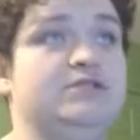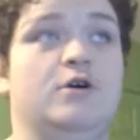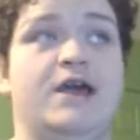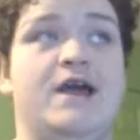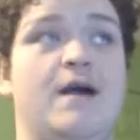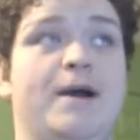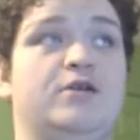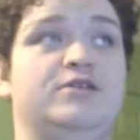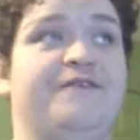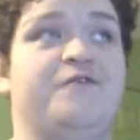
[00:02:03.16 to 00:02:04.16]
talking
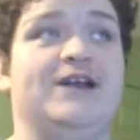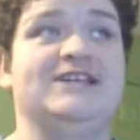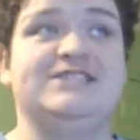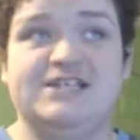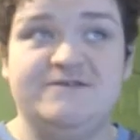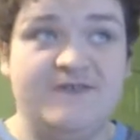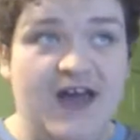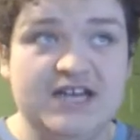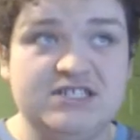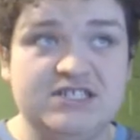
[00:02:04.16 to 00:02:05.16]
about free Six
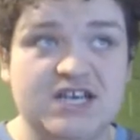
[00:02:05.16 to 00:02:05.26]
Flags,